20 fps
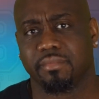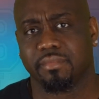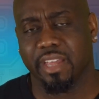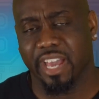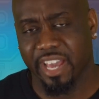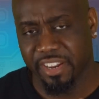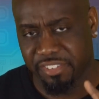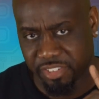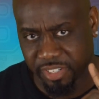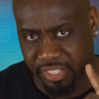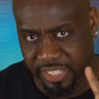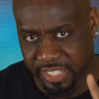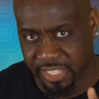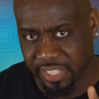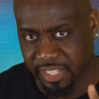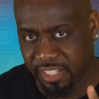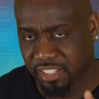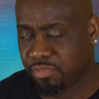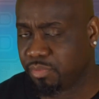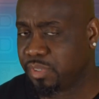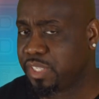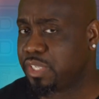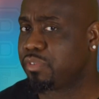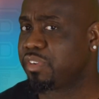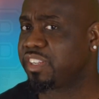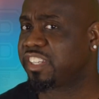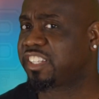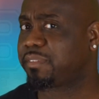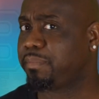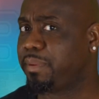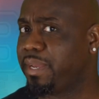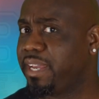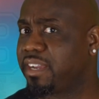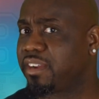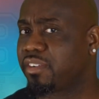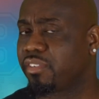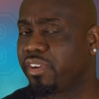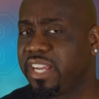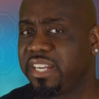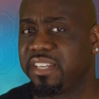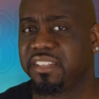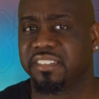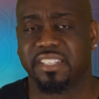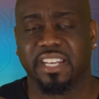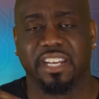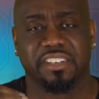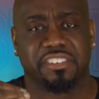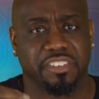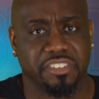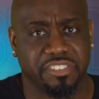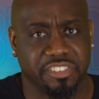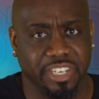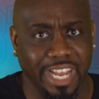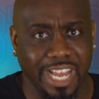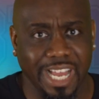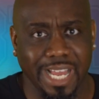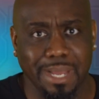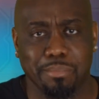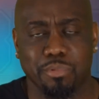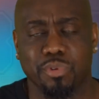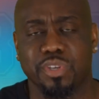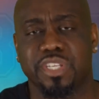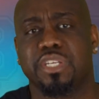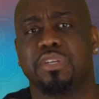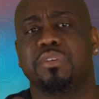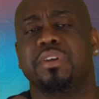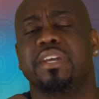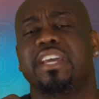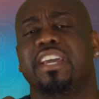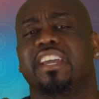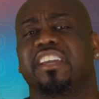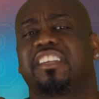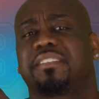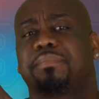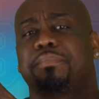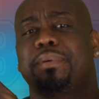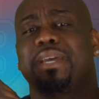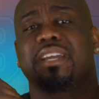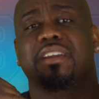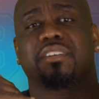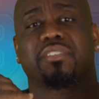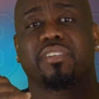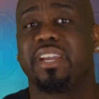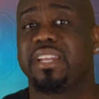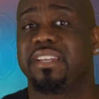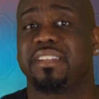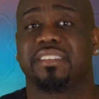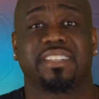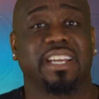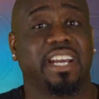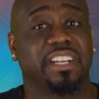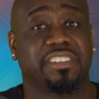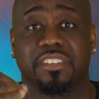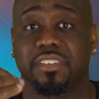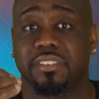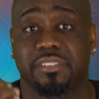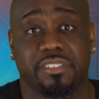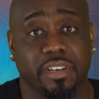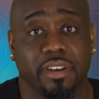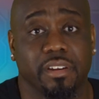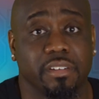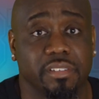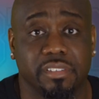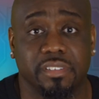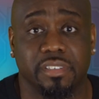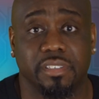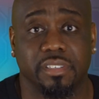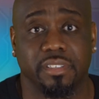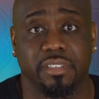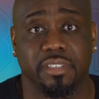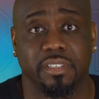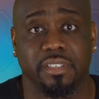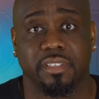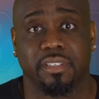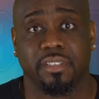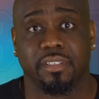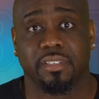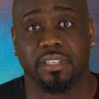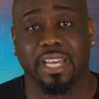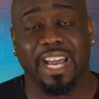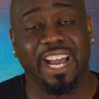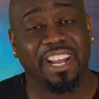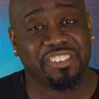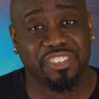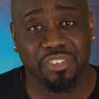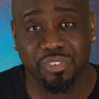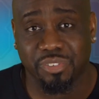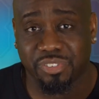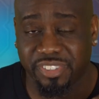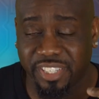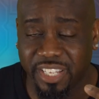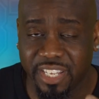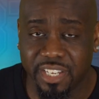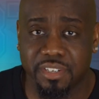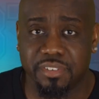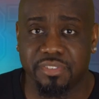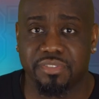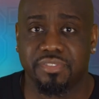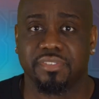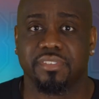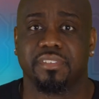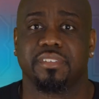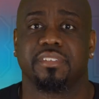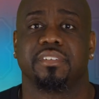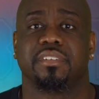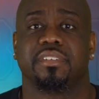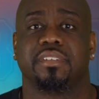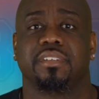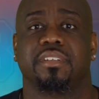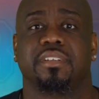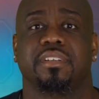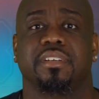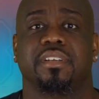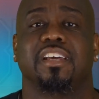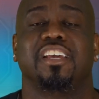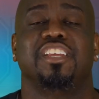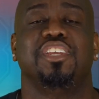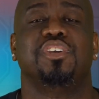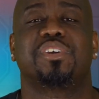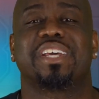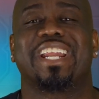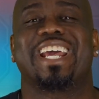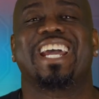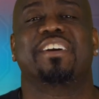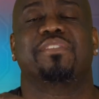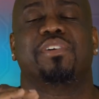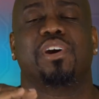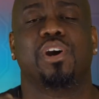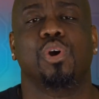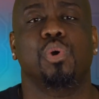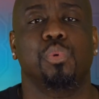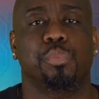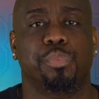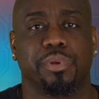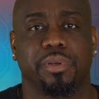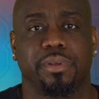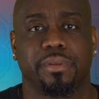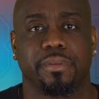out your kids, when you expect greatness out your job, when you expect greatness out your church, out yourself, you can have hope